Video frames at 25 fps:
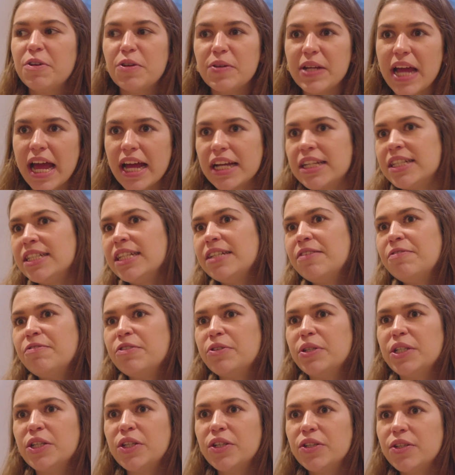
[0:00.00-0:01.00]
very active,
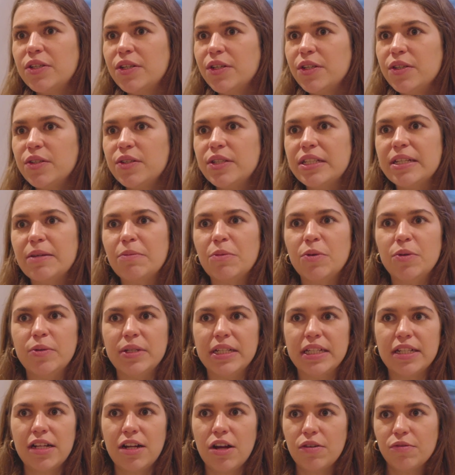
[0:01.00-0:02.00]
very curious. I'm
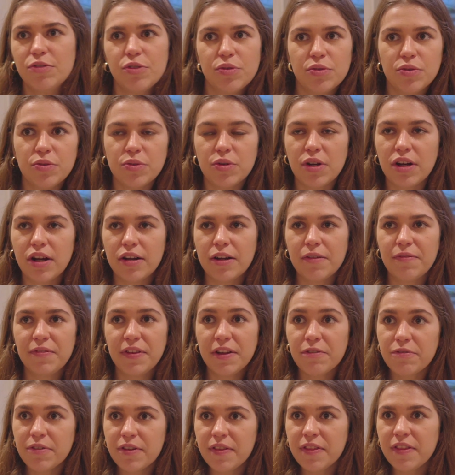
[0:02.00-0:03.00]
always love to do a lot of
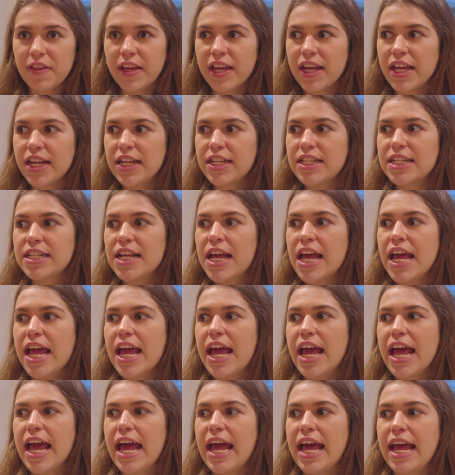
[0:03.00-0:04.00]
different things.
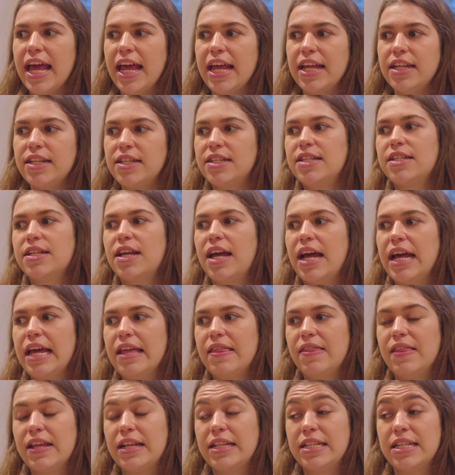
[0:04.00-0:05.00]
And I
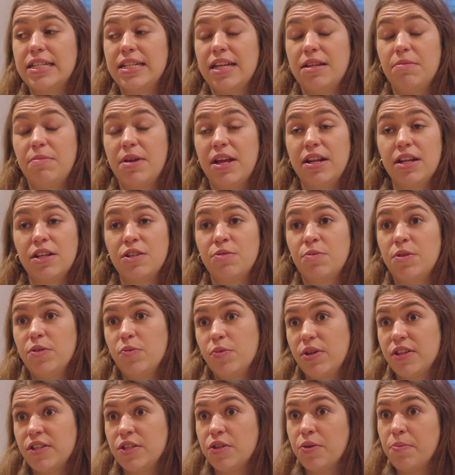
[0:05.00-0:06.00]
think design management
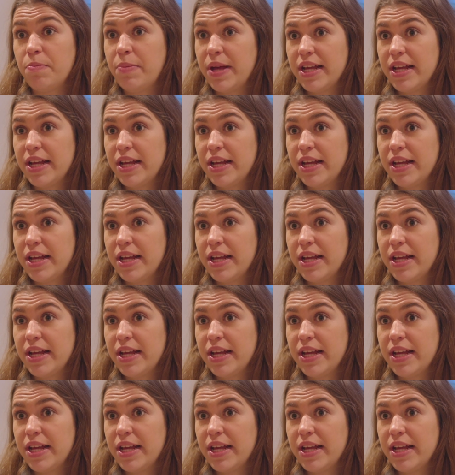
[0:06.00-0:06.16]
was the